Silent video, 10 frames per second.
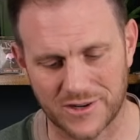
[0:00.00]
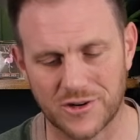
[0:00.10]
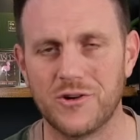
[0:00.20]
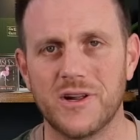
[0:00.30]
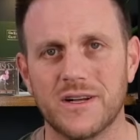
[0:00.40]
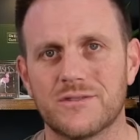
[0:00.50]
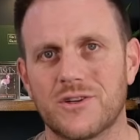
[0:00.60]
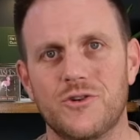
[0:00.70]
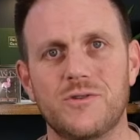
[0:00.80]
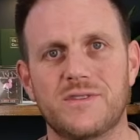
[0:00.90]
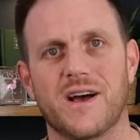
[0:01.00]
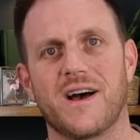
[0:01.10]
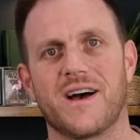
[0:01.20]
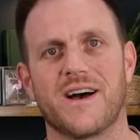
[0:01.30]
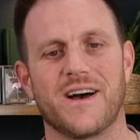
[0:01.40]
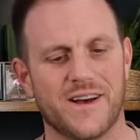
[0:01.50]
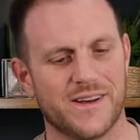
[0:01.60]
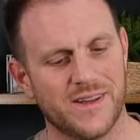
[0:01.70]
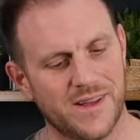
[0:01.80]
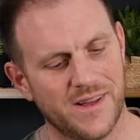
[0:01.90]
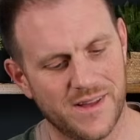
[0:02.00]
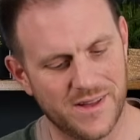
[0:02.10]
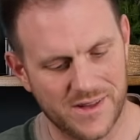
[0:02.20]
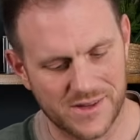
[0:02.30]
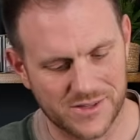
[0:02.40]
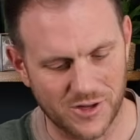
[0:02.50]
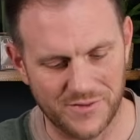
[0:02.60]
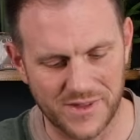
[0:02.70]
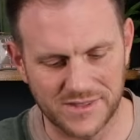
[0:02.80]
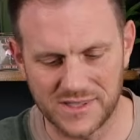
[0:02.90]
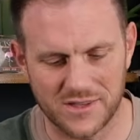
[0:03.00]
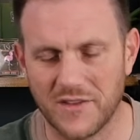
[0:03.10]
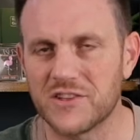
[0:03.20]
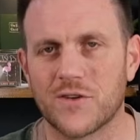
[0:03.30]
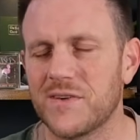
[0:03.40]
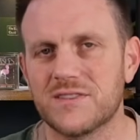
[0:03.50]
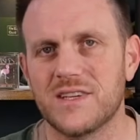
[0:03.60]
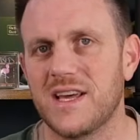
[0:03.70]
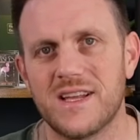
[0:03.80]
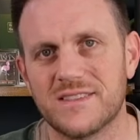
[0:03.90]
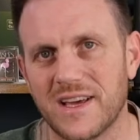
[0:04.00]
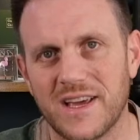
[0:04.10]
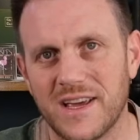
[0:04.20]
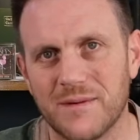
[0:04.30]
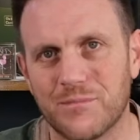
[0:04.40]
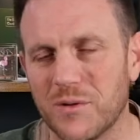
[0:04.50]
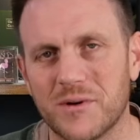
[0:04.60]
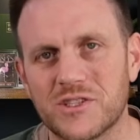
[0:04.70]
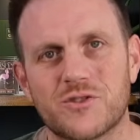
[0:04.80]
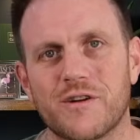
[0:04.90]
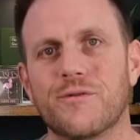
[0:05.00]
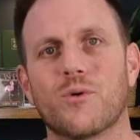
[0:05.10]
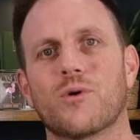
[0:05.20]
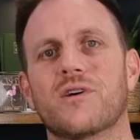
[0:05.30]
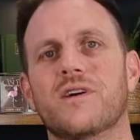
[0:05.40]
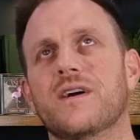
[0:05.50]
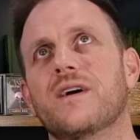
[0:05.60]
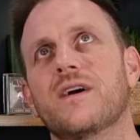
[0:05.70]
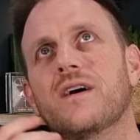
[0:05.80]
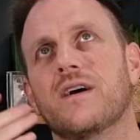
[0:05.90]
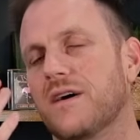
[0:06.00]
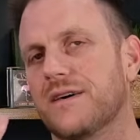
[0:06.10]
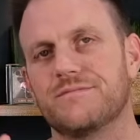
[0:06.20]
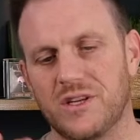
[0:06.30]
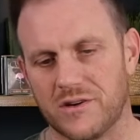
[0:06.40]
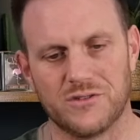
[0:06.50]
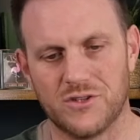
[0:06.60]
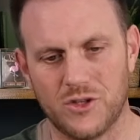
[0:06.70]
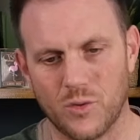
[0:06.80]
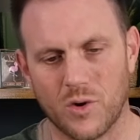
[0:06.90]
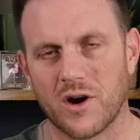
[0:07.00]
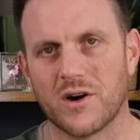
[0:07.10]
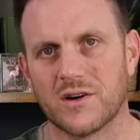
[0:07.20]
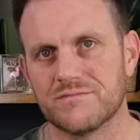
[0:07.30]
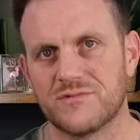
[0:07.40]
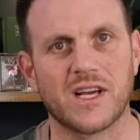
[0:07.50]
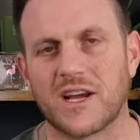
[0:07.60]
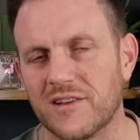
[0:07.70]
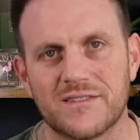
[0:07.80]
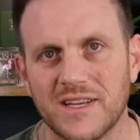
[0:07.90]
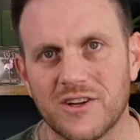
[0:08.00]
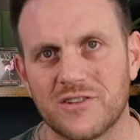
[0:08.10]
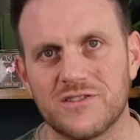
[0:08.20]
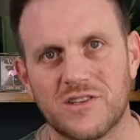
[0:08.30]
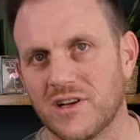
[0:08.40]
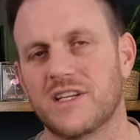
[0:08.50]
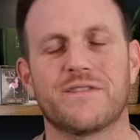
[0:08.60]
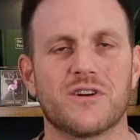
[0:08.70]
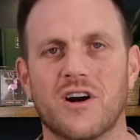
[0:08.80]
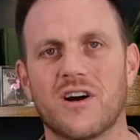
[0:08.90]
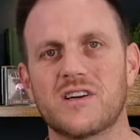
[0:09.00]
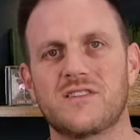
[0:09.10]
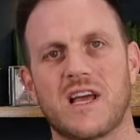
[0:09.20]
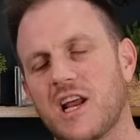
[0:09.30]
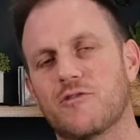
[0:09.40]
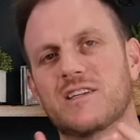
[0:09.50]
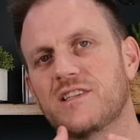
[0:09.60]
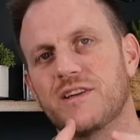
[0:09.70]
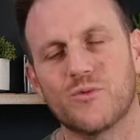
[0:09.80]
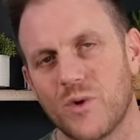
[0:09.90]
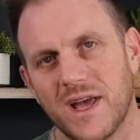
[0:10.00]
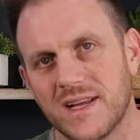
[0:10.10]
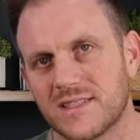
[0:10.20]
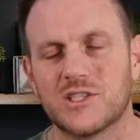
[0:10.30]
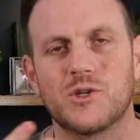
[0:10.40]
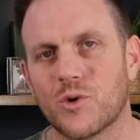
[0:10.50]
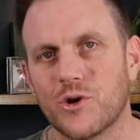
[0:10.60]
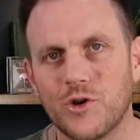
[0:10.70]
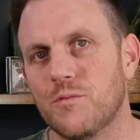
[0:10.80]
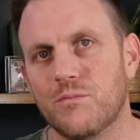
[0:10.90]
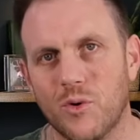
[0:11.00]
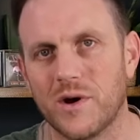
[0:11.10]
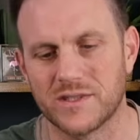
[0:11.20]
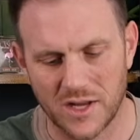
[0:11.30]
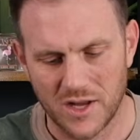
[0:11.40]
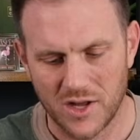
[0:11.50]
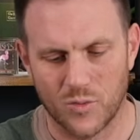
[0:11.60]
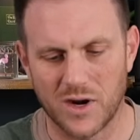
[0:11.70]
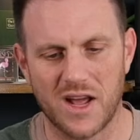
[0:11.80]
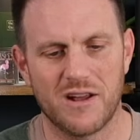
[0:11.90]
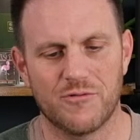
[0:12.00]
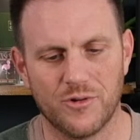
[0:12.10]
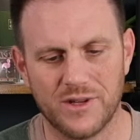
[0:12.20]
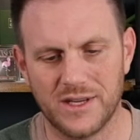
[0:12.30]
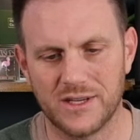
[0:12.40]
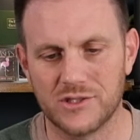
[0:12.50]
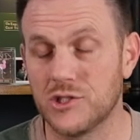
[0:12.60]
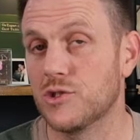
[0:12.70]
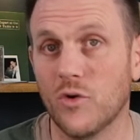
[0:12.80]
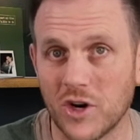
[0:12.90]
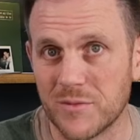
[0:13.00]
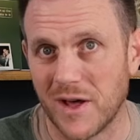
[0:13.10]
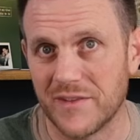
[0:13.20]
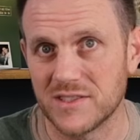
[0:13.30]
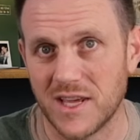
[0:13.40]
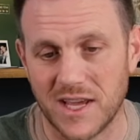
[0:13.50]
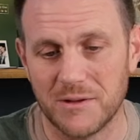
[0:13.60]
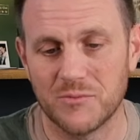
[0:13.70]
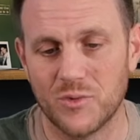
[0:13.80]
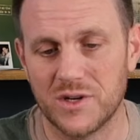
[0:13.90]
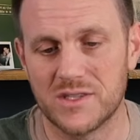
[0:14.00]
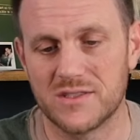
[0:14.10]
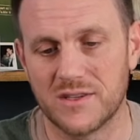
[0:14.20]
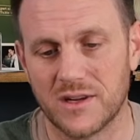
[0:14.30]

Carnuta. So this is, on the surface, it is a pretty much straightforward, you are set collecting. You're collecting different cards that interact in different ways that score you points. What I really enjoyed about this game was